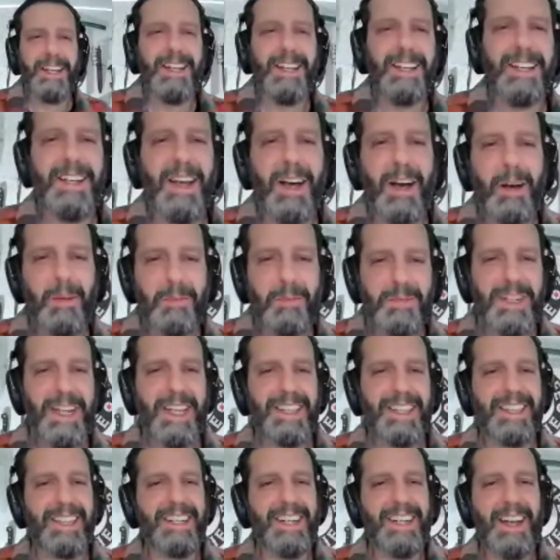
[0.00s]
to
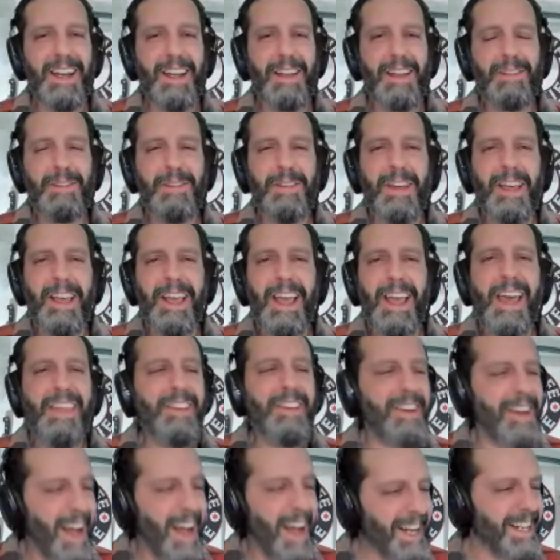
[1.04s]
update the knife and
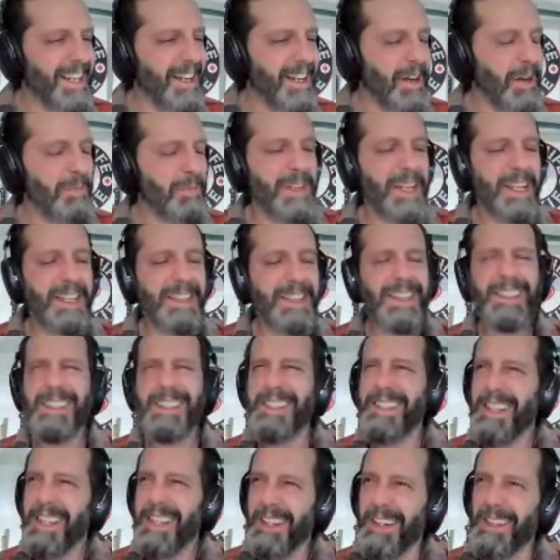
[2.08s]
they're not going to update the
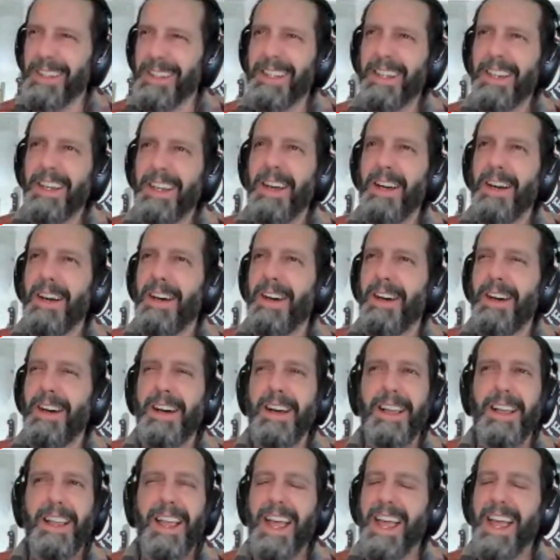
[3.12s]
steel.
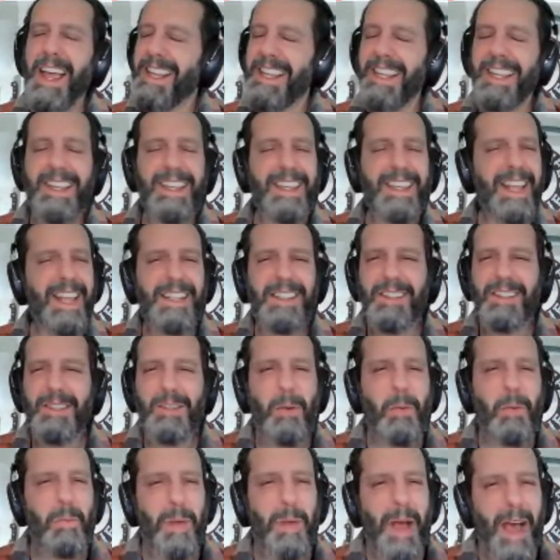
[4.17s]
That, that's
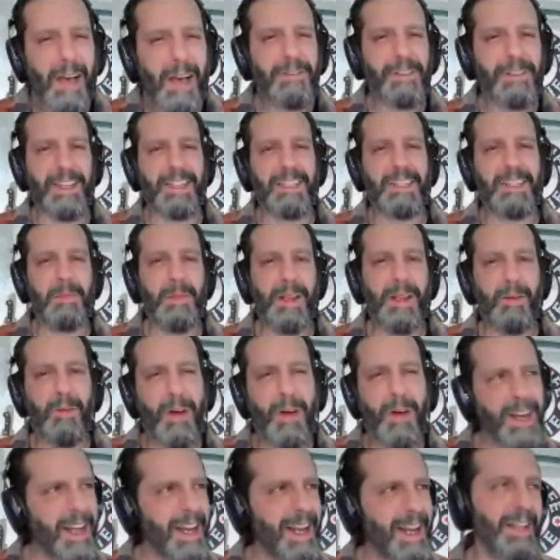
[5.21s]
so baffling to me.
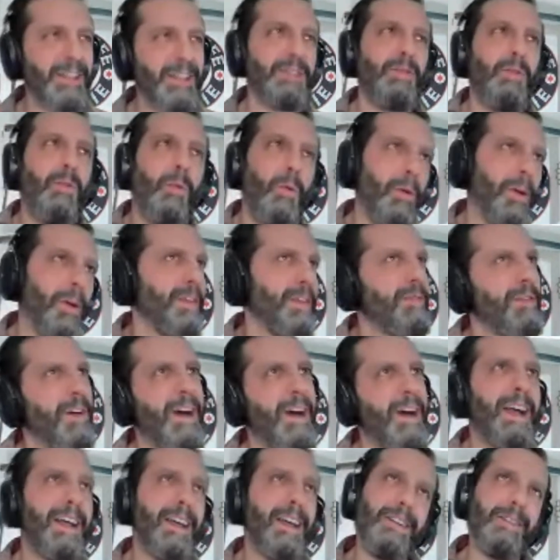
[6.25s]
Why not
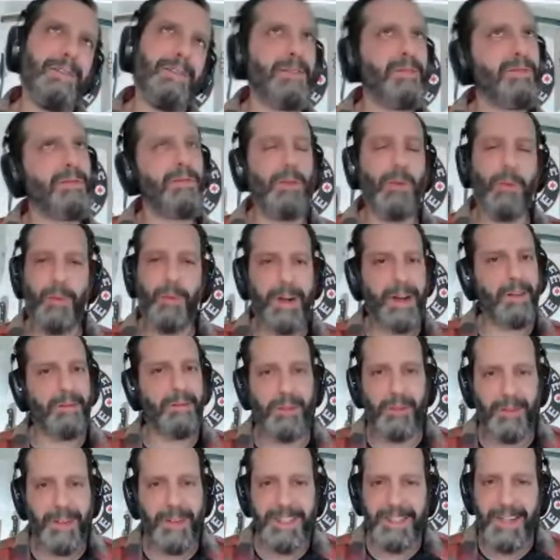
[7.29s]
S45 for
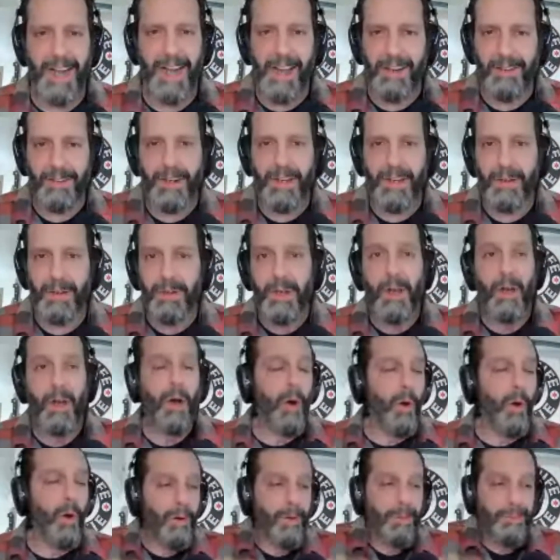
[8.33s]
whatever reason? I don't know.
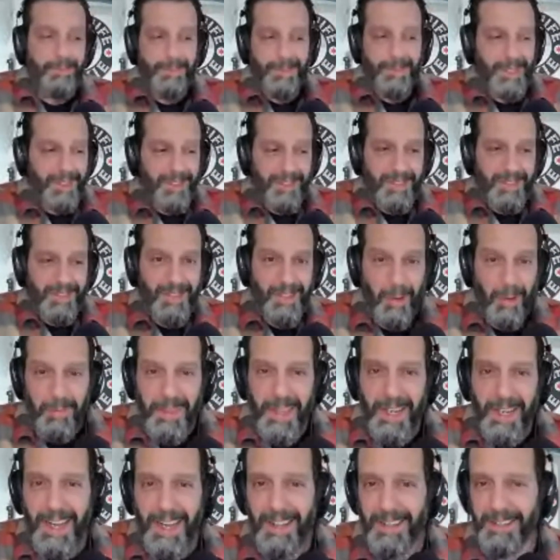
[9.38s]
Or just
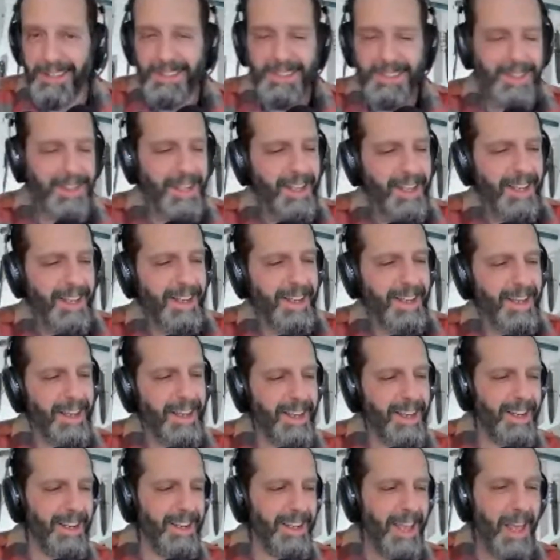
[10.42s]
something else.
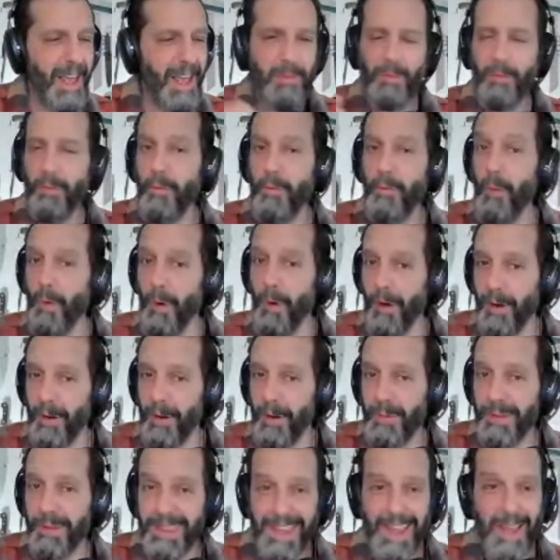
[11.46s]
Uh, M4.
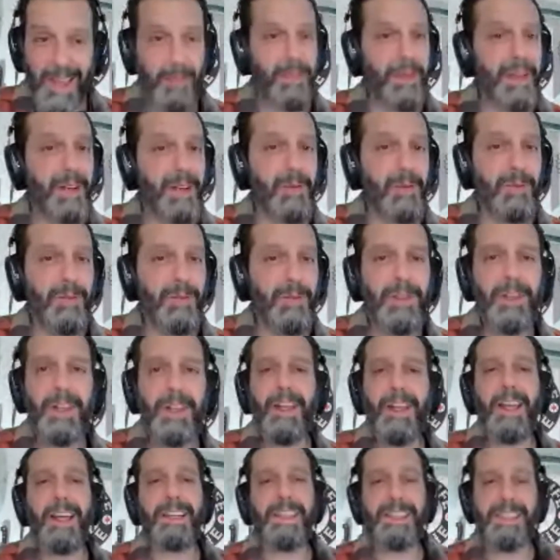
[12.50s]
Wouldn't that be cool? And